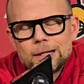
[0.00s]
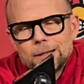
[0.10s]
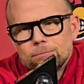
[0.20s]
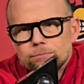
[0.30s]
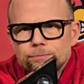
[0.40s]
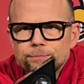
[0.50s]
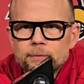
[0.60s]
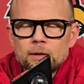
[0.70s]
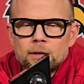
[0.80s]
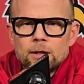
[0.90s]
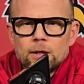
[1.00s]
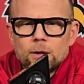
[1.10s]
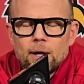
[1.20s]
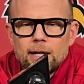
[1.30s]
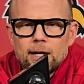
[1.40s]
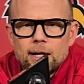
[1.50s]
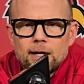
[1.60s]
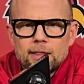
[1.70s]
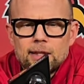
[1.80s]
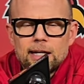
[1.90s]
you know,
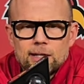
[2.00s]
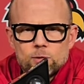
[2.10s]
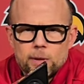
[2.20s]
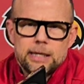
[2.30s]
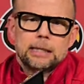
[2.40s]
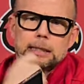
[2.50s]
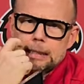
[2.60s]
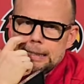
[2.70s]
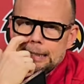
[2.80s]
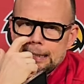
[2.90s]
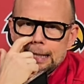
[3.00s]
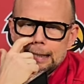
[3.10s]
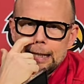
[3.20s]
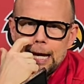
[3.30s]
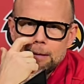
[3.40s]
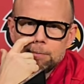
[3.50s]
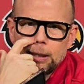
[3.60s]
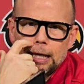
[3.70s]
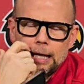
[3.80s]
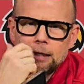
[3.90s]
I think as we get into
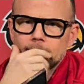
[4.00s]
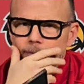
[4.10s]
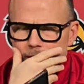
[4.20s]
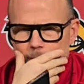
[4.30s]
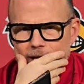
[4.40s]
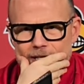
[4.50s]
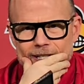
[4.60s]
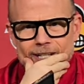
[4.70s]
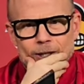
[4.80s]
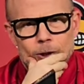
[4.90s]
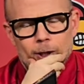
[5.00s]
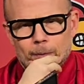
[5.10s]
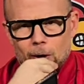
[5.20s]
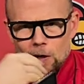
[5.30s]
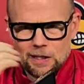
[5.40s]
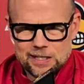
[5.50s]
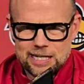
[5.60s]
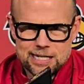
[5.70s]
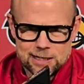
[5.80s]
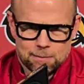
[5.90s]
gameplay, especially in the early part of the
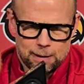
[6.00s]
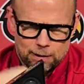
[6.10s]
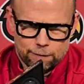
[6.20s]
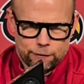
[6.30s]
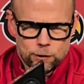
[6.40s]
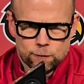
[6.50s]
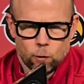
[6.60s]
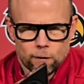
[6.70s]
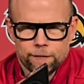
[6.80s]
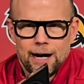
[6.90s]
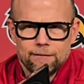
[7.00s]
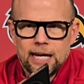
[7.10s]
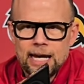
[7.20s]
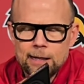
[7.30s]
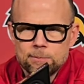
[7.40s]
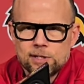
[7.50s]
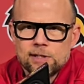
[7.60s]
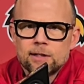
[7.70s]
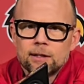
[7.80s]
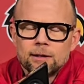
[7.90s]
season, maybe the first four or five
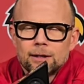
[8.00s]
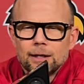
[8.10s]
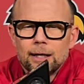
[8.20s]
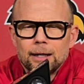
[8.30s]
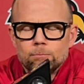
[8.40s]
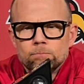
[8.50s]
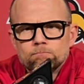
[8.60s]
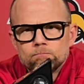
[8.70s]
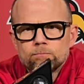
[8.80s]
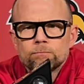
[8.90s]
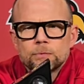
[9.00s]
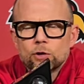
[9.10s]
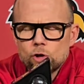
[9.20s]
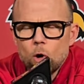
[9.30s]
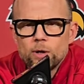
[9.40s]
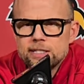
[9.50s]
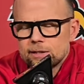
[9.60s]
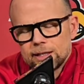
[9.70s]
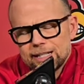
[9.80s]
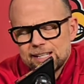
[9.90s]
games, there's
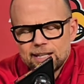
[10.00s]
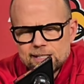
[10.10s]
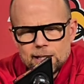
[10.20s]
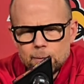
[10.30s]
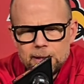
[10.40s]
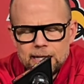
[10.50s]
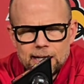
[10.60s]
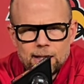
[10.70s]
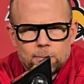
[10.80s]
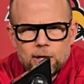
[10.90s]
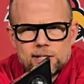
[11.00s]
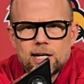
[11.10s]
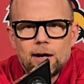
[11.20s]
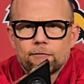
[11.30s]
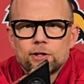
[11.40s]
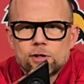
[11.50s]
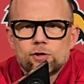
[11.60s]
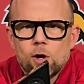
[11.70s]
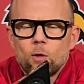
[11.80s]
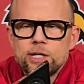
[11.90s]
always, and I said this at the beginning of the press conference,
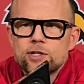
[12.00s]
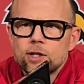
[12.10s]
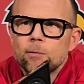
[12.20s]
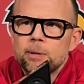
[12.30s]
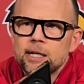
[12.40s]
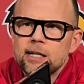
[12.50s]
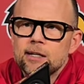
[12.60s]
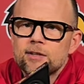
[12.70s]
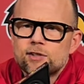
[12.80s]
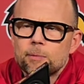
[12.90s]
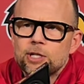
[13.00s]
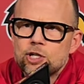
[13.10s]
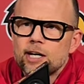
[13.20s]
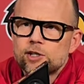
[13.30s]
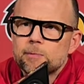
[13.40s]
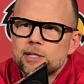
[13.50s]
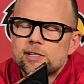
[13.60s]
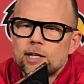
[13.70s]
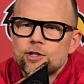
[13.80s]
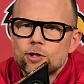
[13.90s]
there's always going to be some
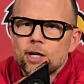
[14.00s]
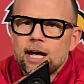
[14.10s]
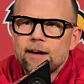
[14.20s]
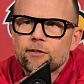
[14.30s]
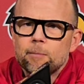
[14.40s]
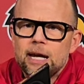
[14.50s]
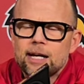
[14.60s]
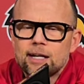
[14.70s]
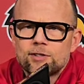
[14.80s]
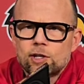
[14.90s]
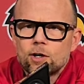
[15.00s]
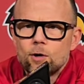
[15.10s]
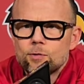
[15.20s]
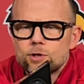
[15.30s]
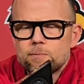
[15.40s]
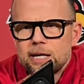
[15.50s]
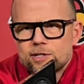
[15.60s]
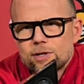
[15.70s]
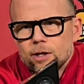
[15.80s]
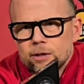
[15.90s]
adjustments that you're going to have to make as a coach
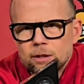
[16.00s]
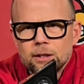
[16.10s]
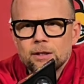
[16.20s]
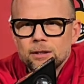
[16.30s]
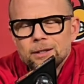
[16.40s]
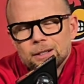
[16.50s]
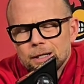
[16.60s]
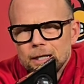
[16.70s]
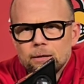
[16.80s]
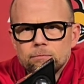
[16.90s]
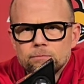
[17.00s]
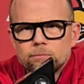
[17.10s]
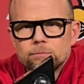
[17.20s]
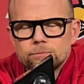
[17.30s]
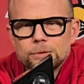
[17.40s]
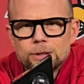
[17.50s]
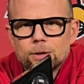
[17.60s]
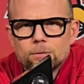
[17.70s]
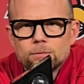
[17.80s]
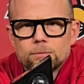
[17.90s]
based on,
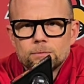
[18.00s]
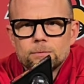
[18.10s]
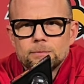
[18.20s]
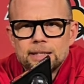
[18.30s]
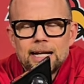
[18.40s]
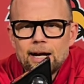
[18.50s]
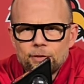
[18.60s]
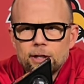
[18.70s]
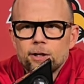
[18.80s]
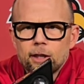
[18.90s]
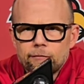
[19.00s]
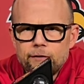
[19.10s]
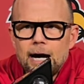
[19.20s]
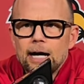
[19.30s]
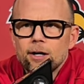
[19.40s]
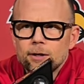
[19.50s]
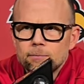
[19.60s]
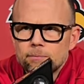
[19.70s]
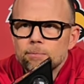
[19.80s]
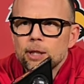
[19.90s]
you know, getting out there into the fire
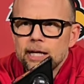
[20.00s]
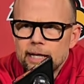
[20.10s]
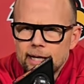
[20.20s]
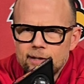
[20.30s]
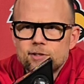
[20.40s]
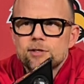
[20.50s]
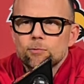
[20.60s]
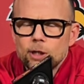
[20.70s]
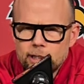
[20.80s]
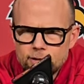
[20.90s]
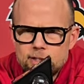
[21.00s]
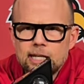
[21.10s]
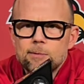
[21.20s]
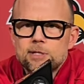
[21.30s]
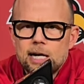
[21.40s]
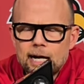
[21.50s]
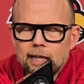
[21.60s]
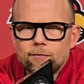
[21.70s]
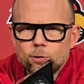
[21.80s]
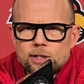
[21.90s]
and playing against really good teams and
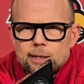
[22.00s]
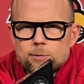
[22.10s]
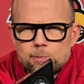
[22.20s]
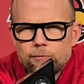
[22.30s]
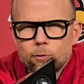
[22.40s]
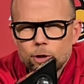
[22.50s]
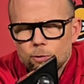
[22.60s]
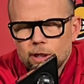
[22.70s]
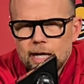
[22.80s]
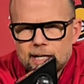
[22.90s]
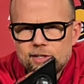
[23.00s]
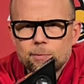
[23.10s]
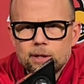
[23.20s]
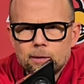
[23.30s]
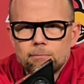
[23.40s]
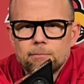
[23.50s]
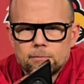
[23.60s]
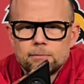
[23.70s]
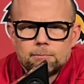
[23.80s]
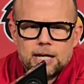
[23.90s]
high-level teams before you realize some of the
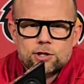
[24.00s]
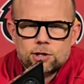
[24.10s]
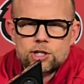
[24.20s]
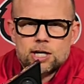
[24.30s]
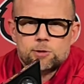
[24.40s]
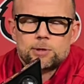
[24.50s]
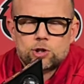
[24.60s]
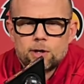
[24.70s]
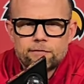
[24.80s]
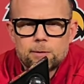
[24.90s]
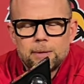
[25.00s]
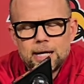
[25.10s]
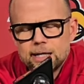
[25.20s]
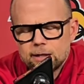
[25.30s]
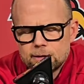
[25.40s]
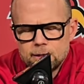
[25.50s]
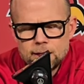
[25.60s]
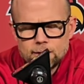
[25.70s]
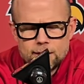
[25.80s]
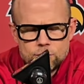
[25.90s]
major adjustments you have to make
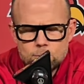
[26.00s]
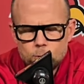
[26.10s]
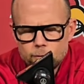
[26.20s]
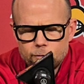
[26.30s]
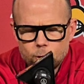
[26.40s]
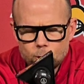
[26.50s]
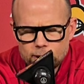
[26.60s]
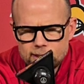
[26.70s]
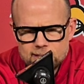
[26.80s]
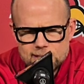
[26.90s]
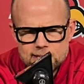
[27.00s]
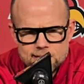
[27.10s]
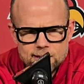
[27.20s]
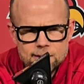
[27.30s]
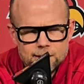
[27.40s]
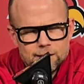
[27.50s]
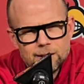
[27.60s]
as you move forward in the season.